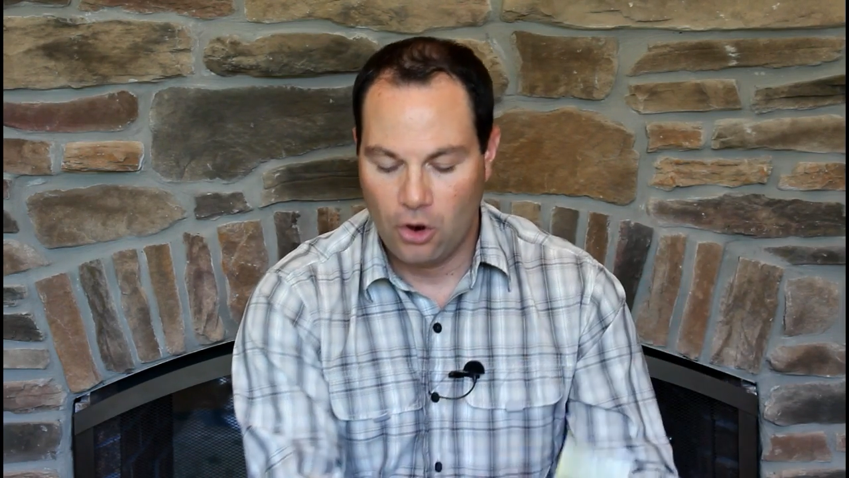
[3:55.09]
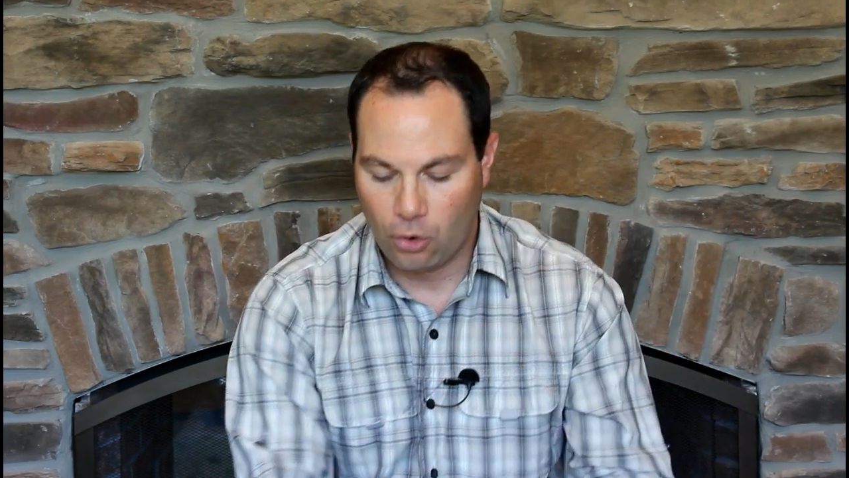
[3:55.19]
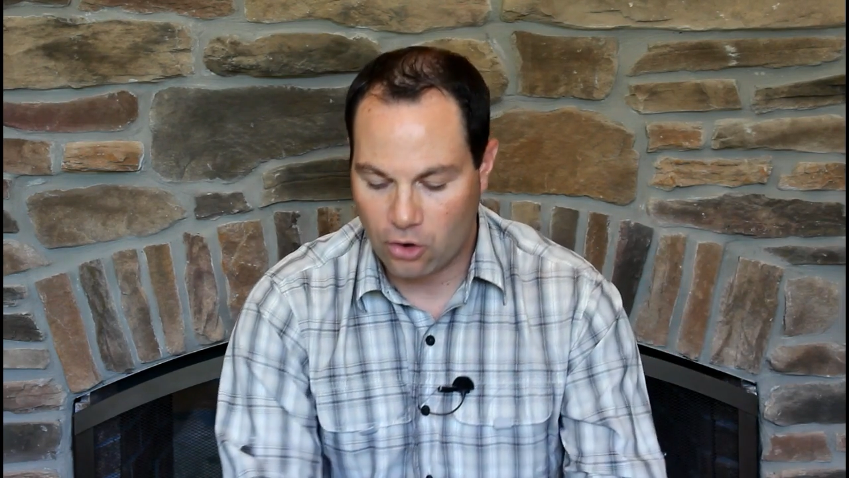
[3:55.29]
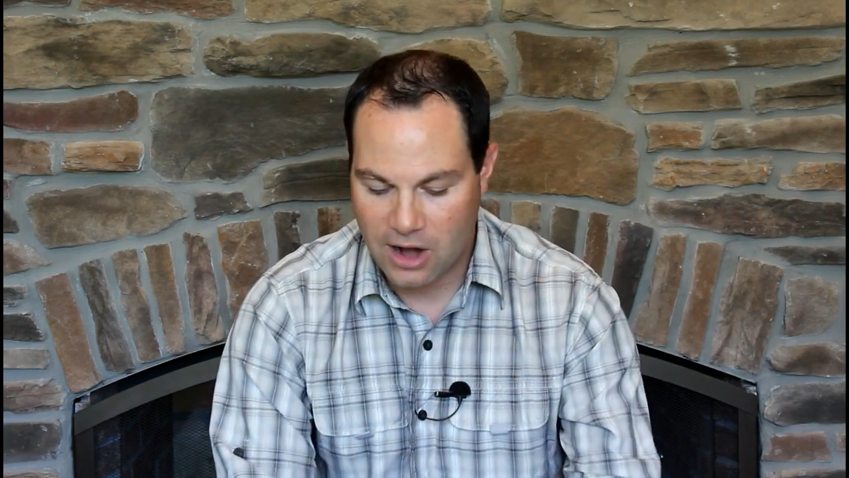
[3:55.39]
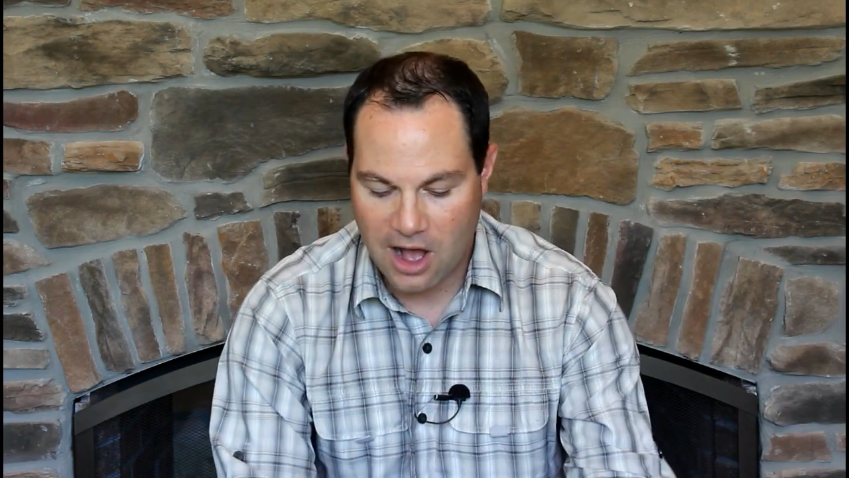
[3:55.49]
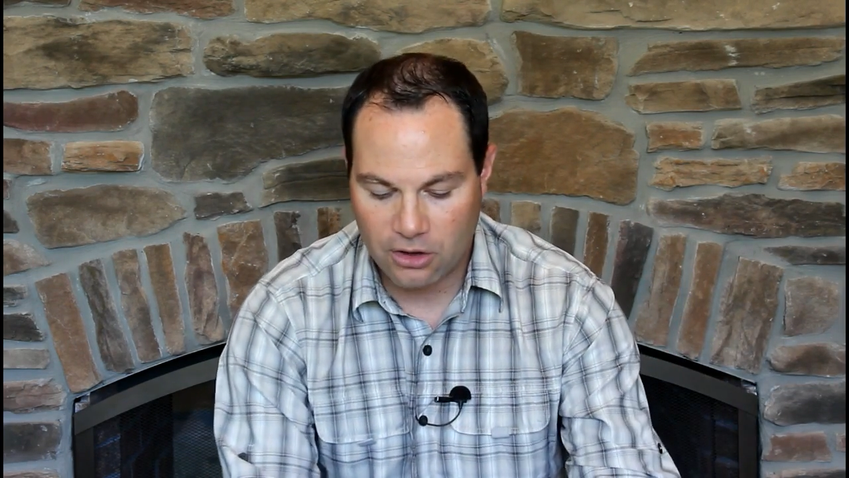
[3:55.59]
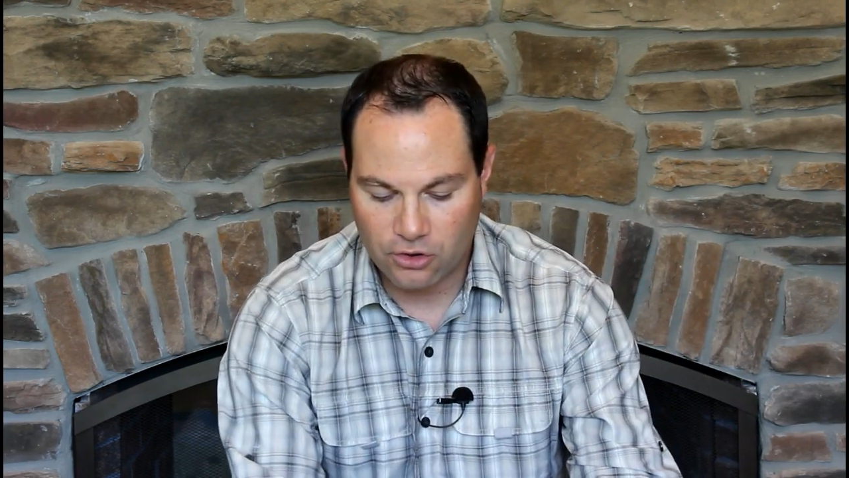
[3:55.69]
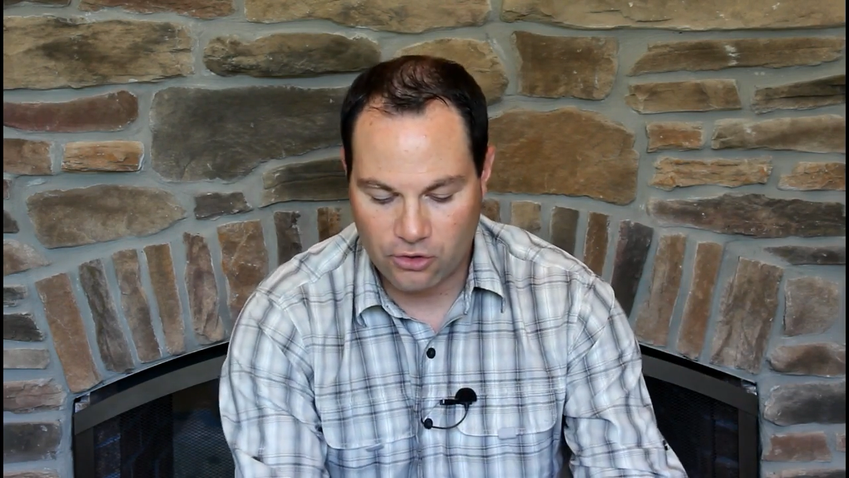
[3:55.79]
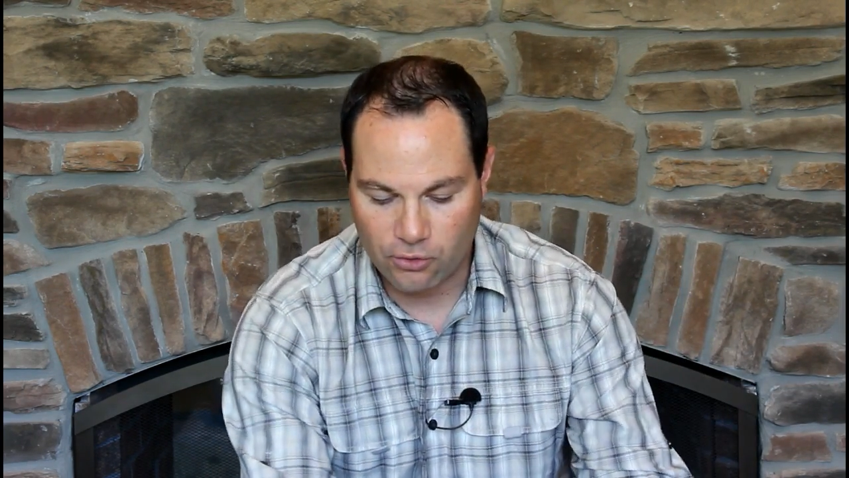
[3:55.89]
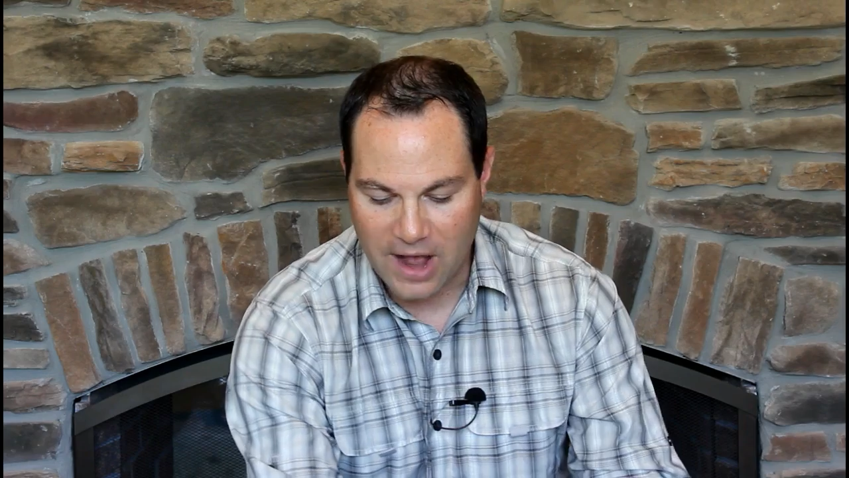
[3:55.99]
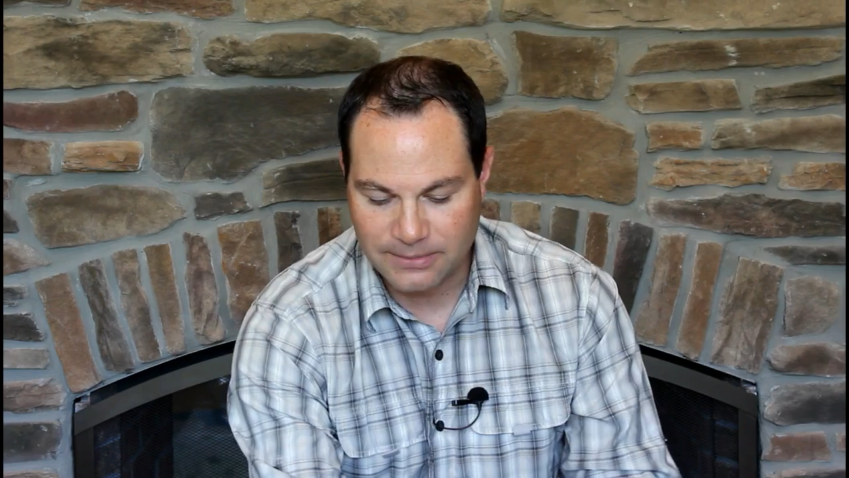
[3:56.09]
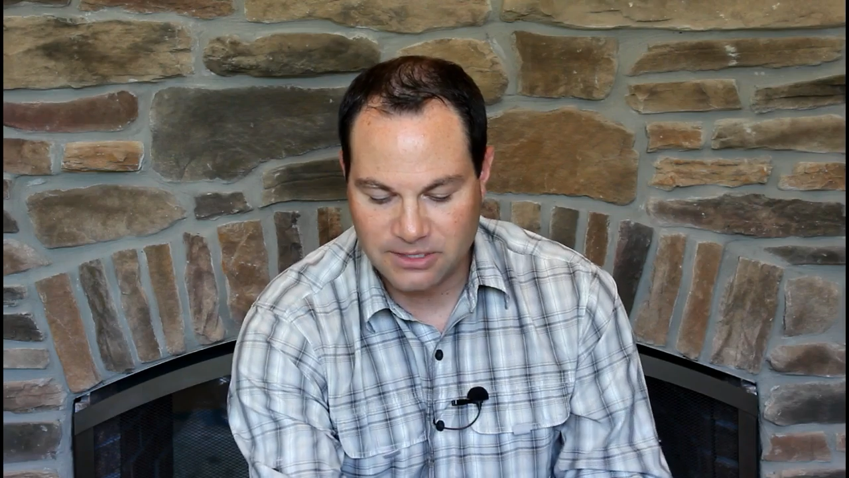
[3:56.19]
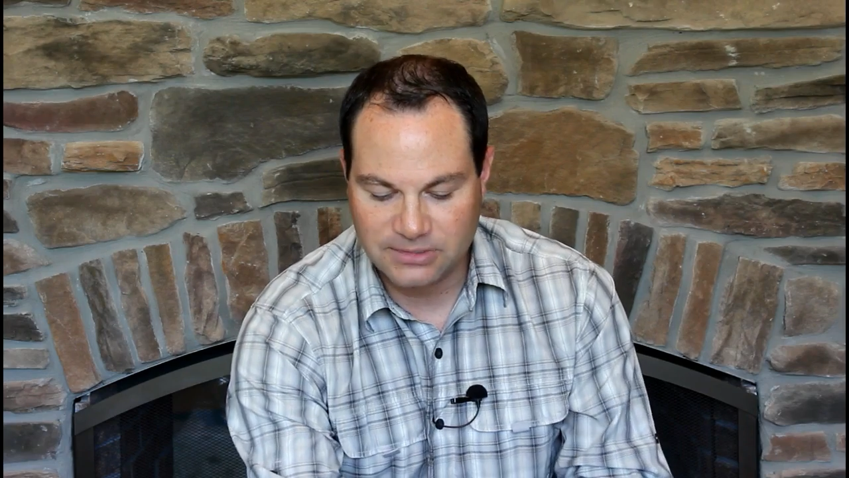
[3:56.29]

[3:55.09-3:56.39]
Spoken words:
Or I'll grab some